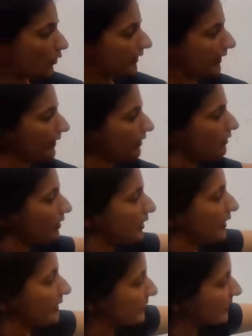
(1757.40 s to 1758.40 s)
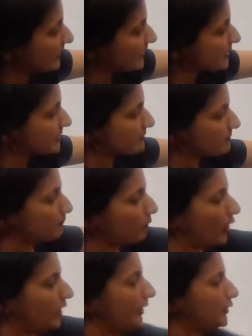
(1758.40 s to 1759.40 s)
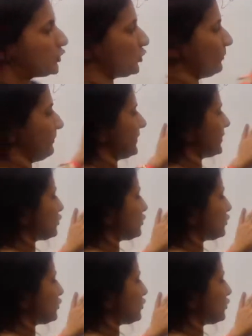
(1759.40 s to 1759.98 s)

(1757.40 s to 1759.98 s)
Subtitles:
Okay, these pollen tube,